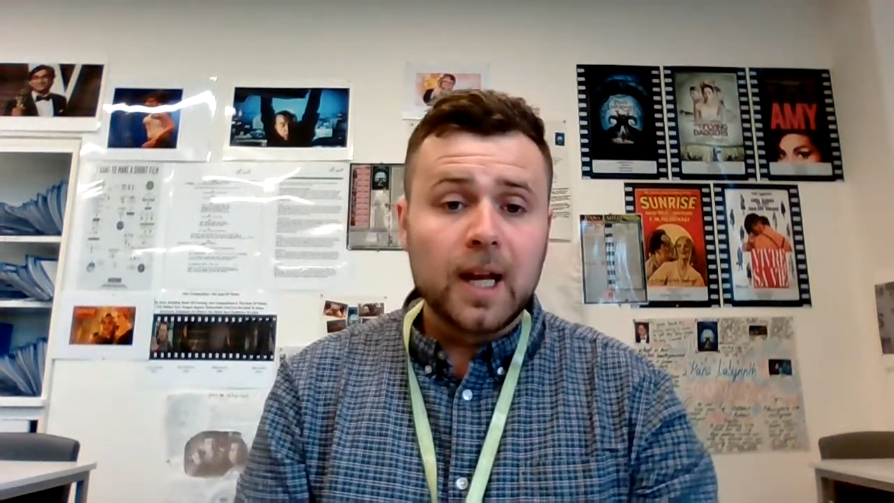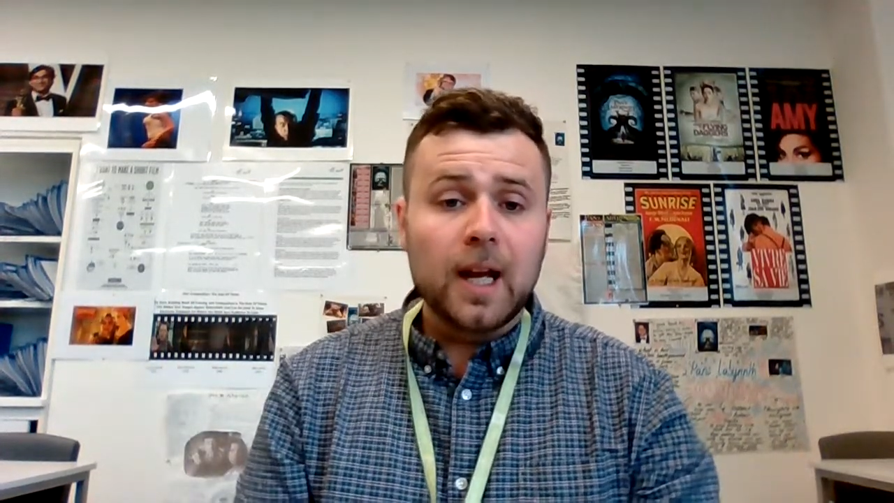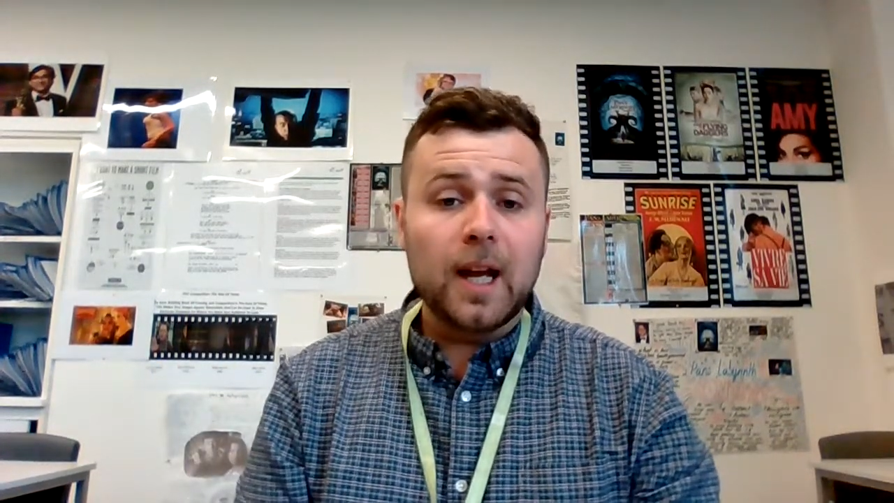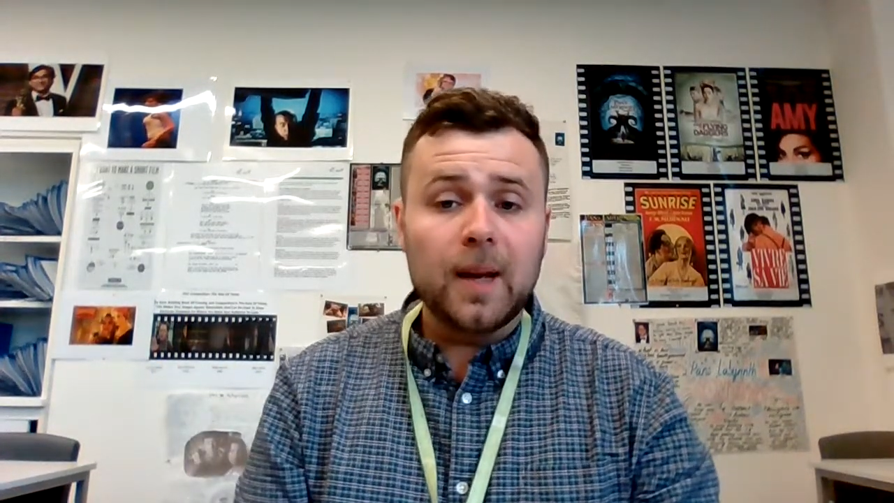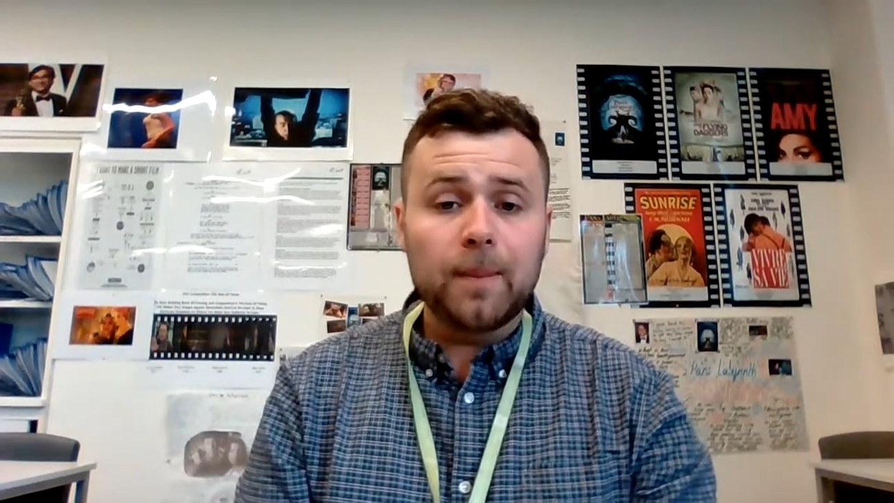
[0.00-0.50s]

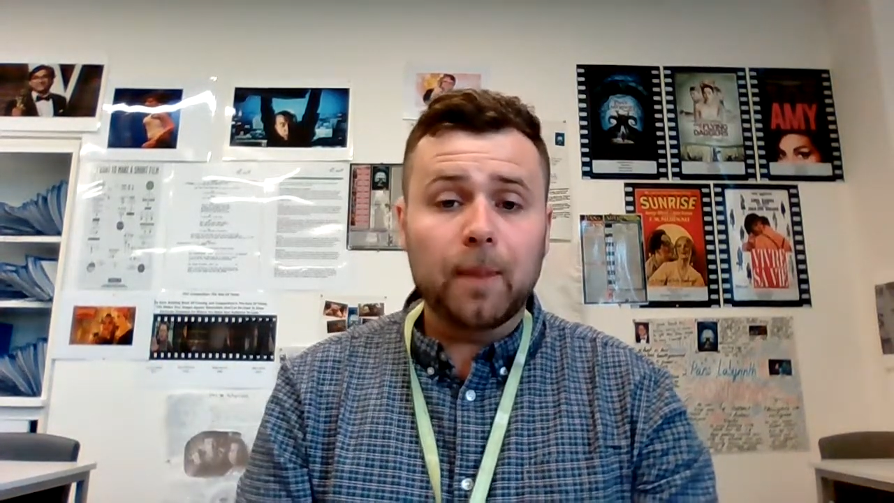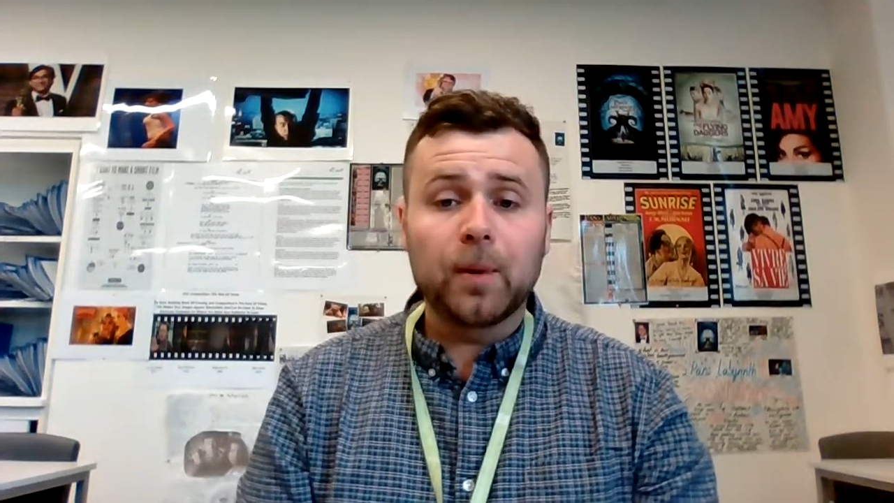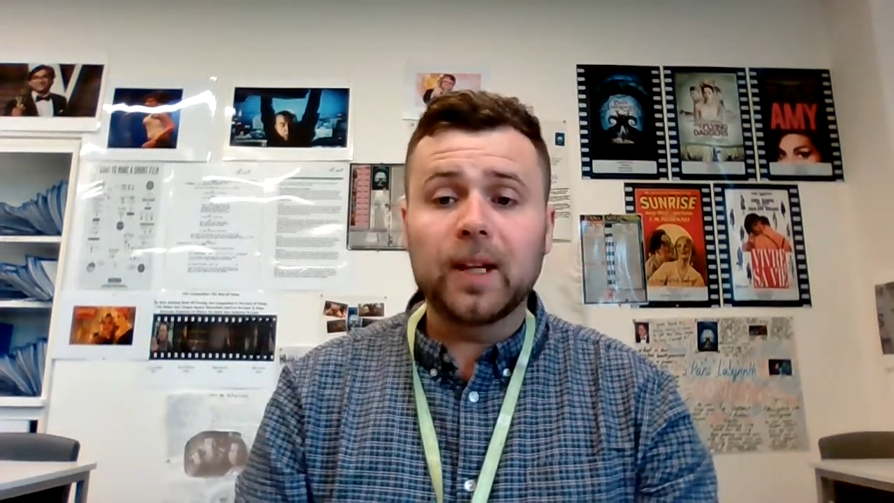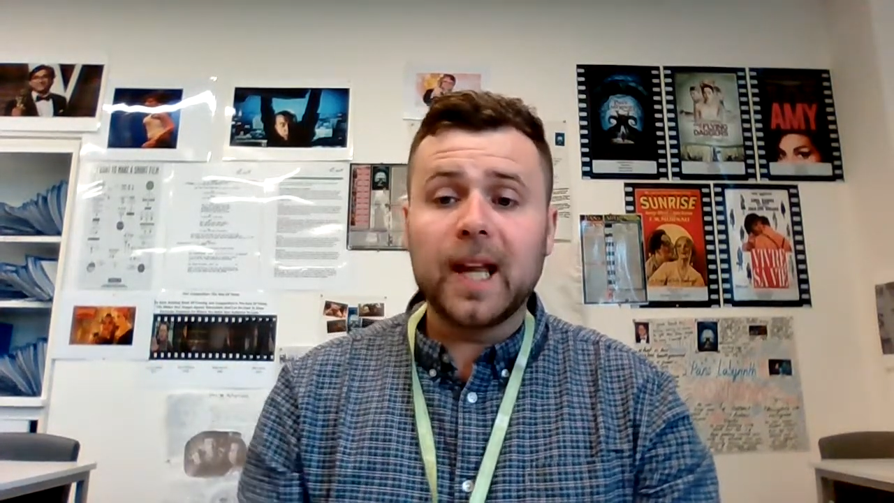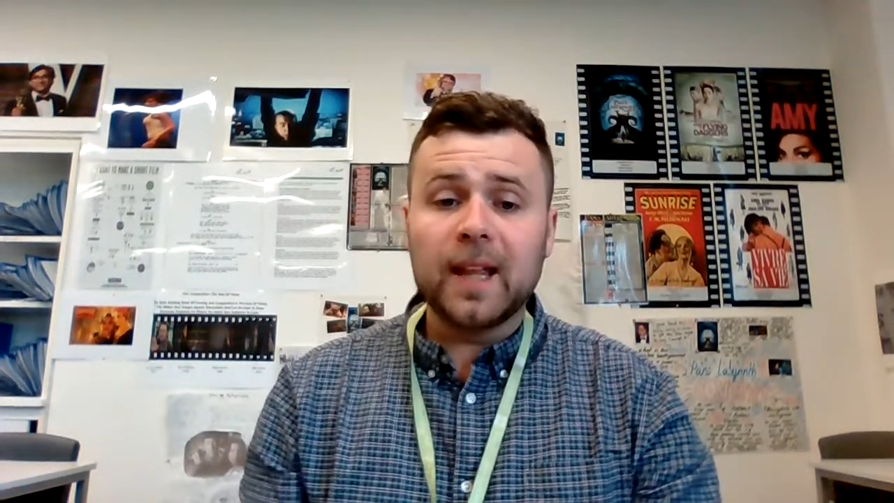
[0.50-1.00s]

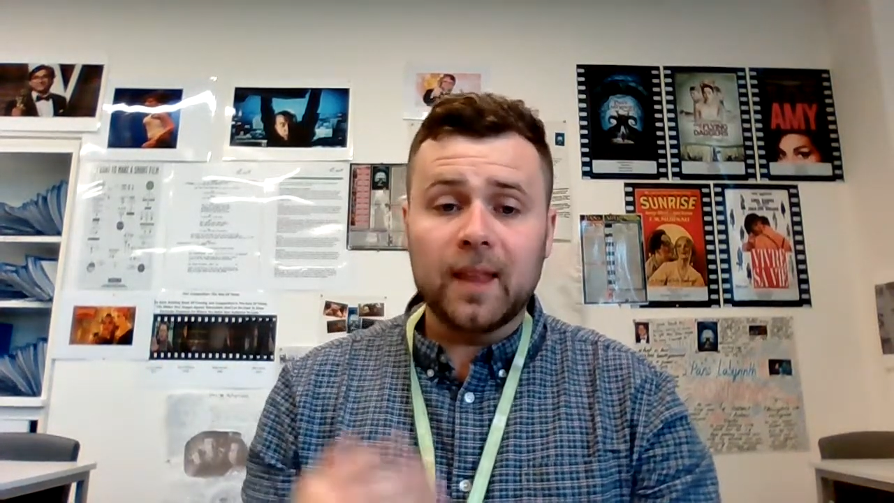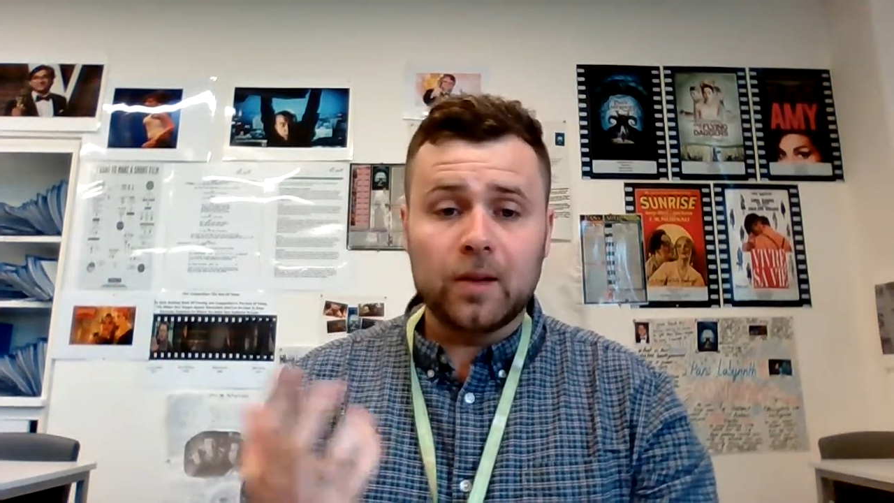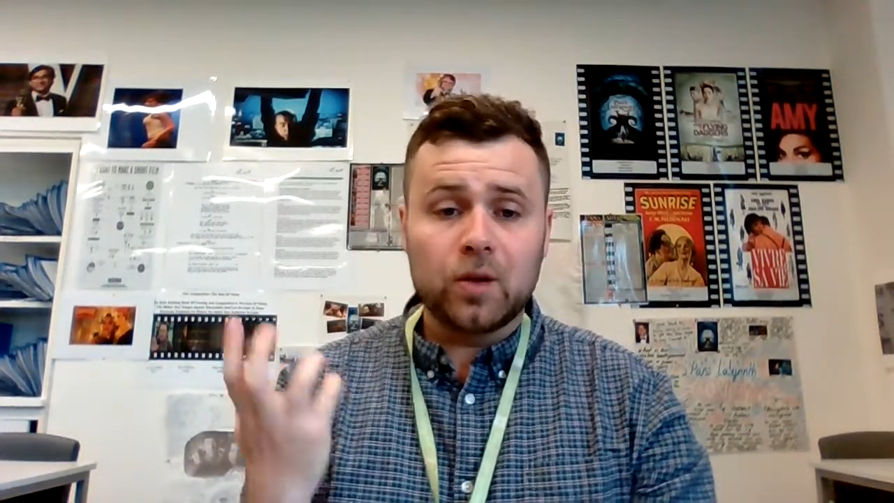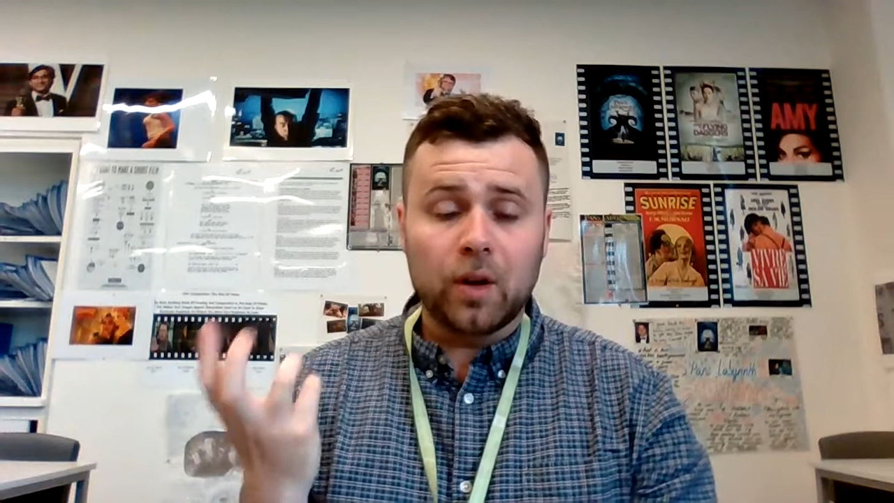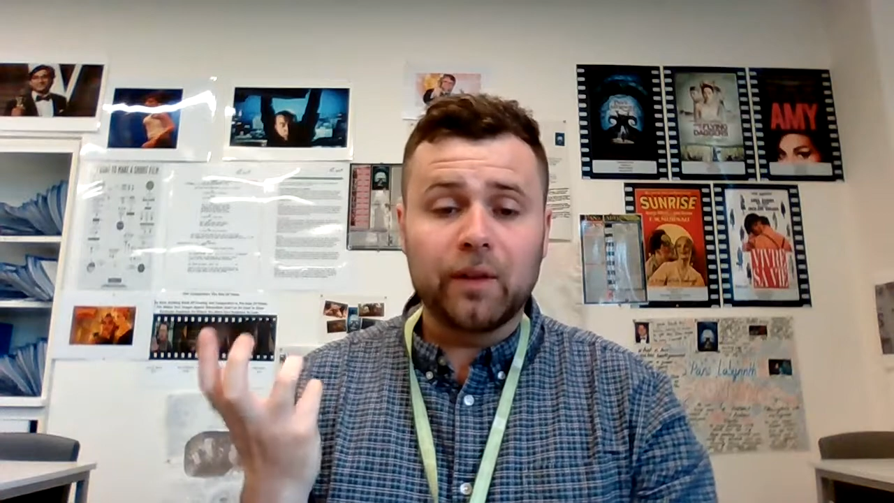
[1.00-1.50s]
But again, that
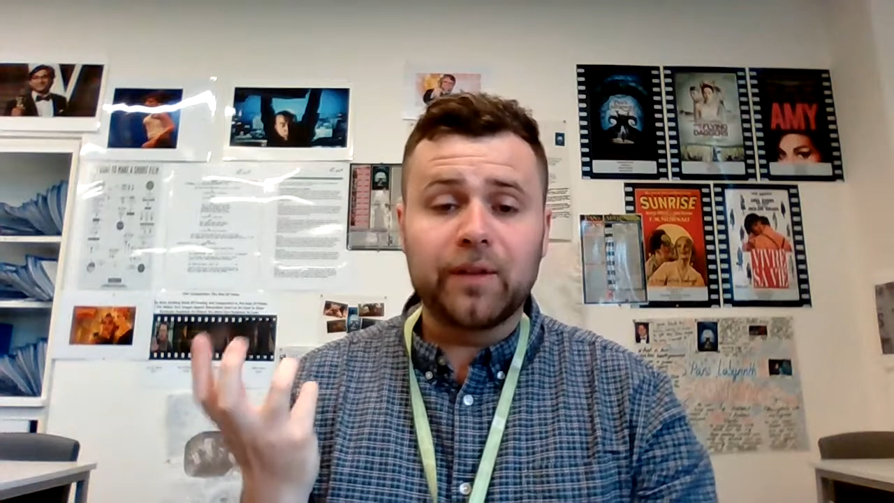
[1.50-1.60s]
short